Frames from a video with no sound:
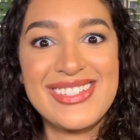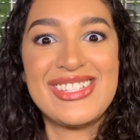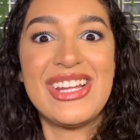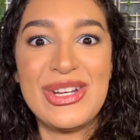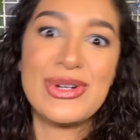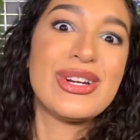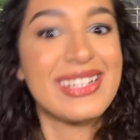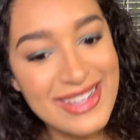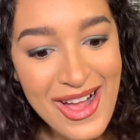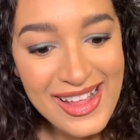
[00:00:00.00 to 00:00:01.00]
senior
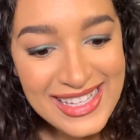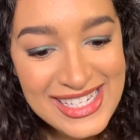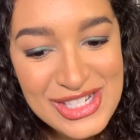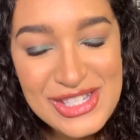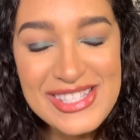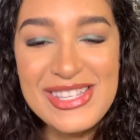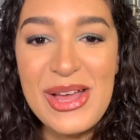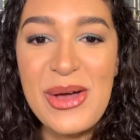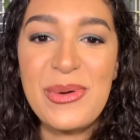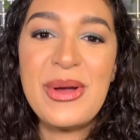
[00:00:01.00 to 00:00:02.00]
in college,
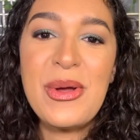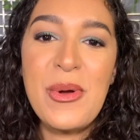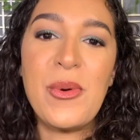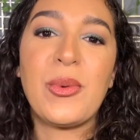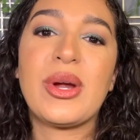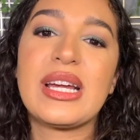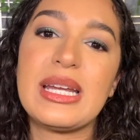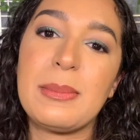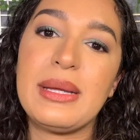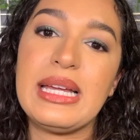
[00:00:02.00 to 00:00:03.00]
so we're
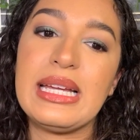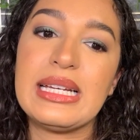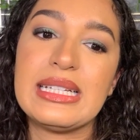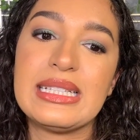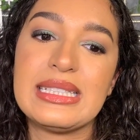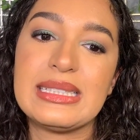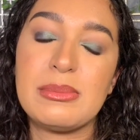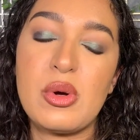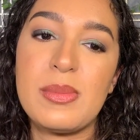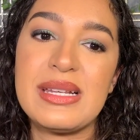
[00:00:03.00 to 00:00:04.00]
gonna be
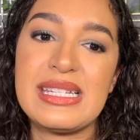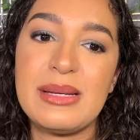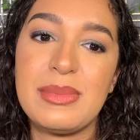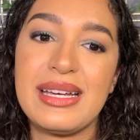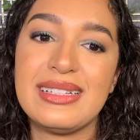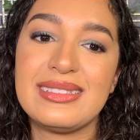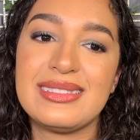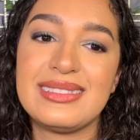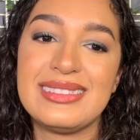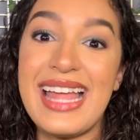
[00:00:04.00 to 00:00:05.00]
more busy, but
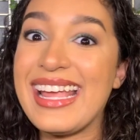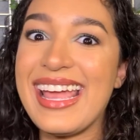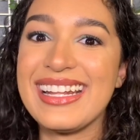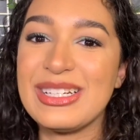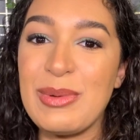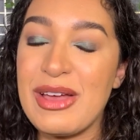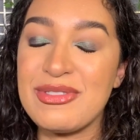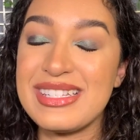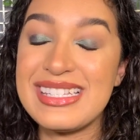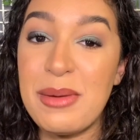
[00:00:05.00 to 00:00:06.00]
not yet. We
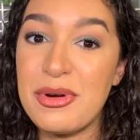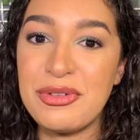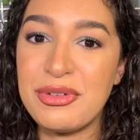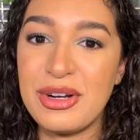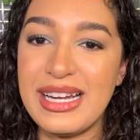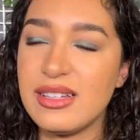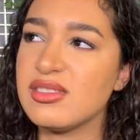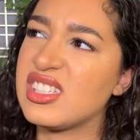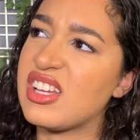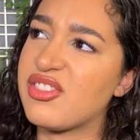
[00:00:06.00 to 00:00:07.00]
have summer free,
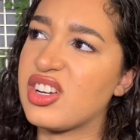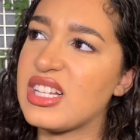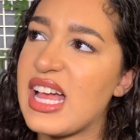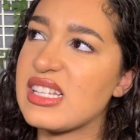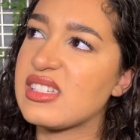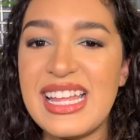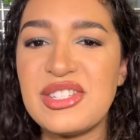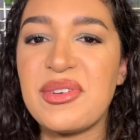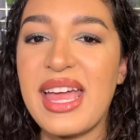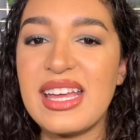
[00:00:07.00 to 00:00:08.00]
except for a class.
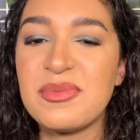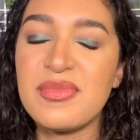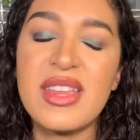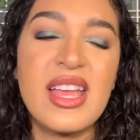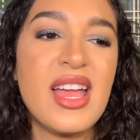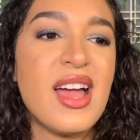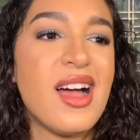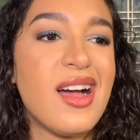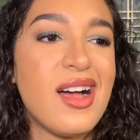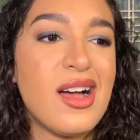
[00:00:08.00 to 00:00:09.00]
That's okay.
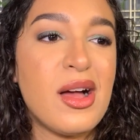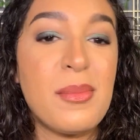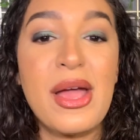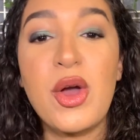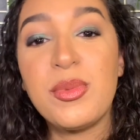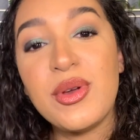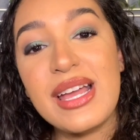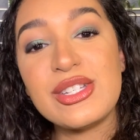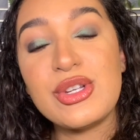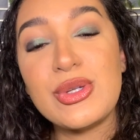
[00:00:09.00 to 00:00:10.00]
I hope you
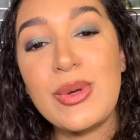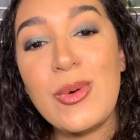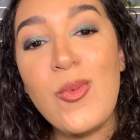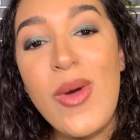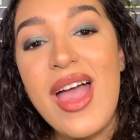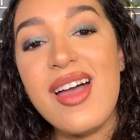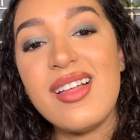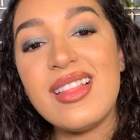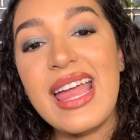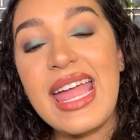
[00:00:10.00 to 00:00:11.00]
guys are doing
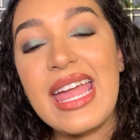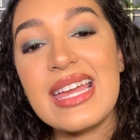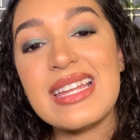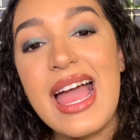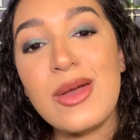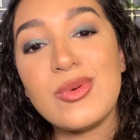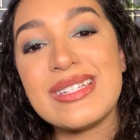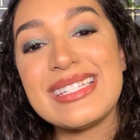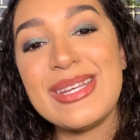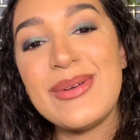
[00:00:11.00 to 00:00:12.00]
well, and I will
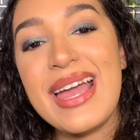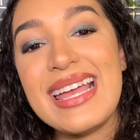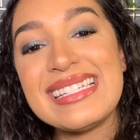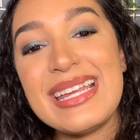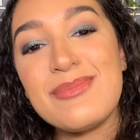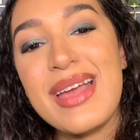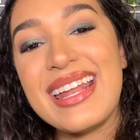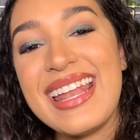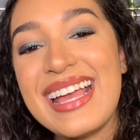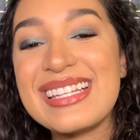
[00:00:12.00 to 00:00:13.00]
see you guys in my
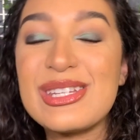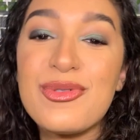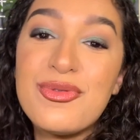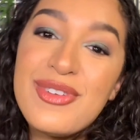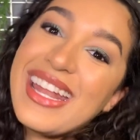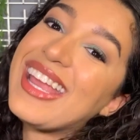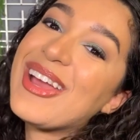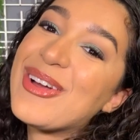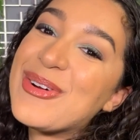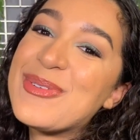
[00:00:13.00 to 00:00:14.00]
next
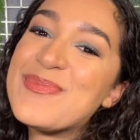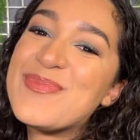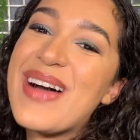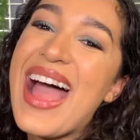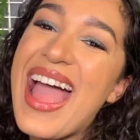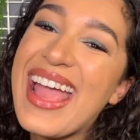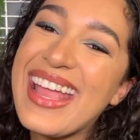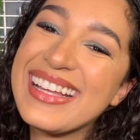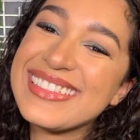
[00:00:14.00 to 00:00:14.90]
video. Bye.